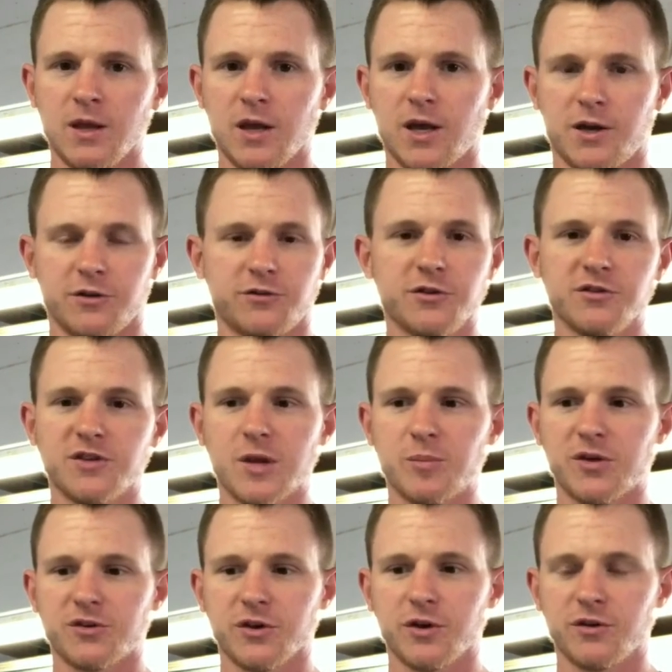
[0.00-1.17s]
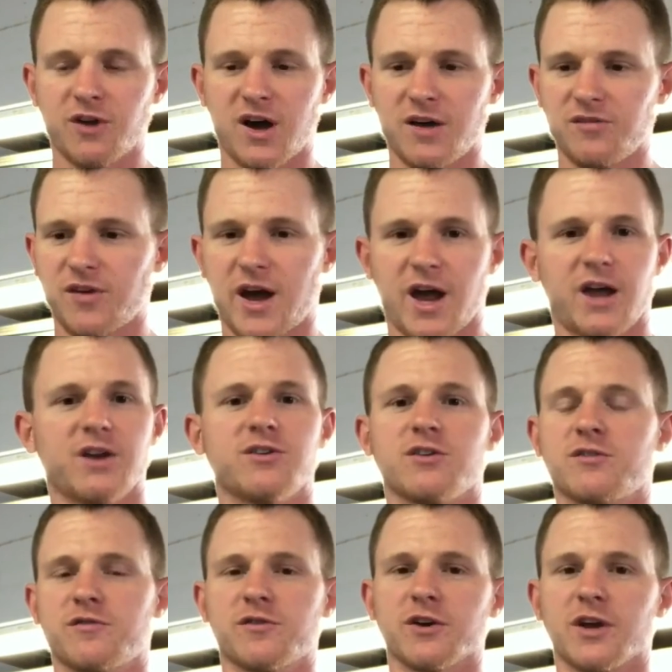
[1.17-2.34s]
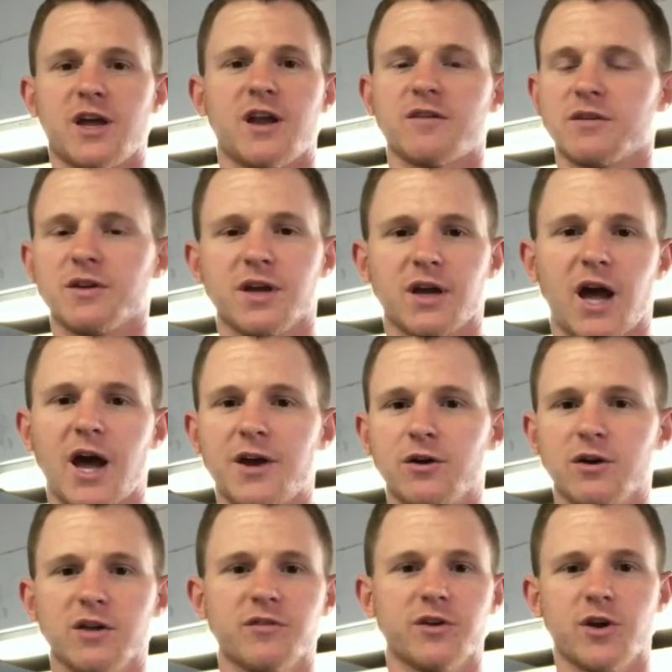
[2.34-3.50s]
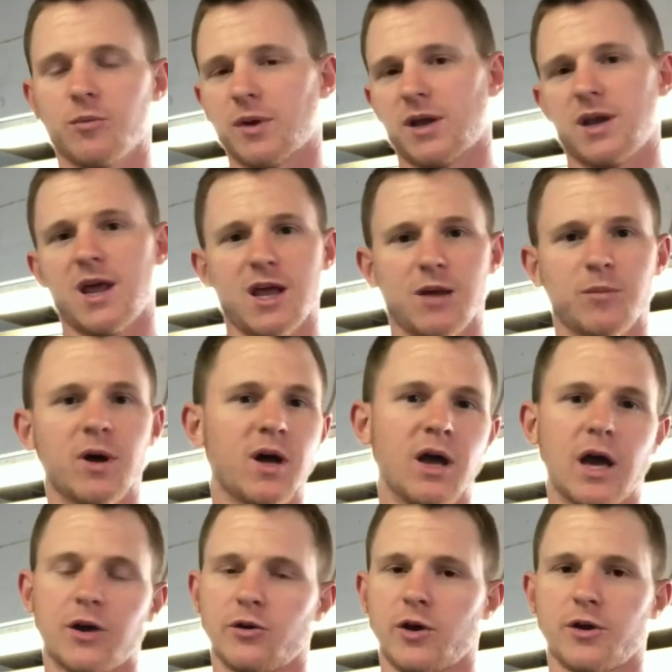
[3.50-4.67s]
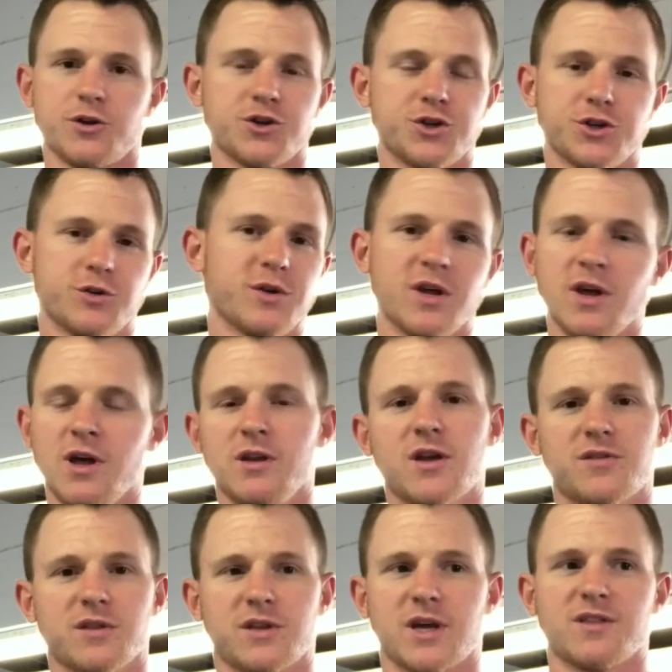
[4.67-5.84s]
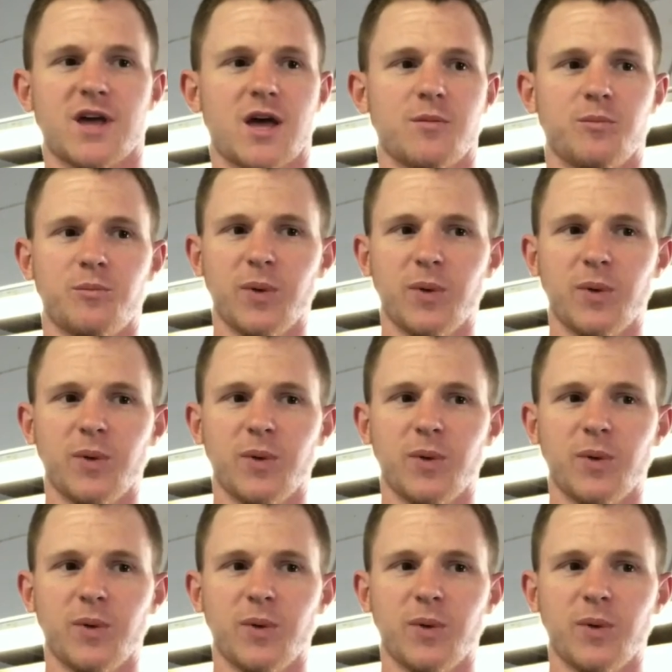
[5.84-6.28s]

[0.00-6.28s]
And as soon as that buzzer goes off, I just forget everything. I don't even know my name. I don't know how to shoot. Nothing like that.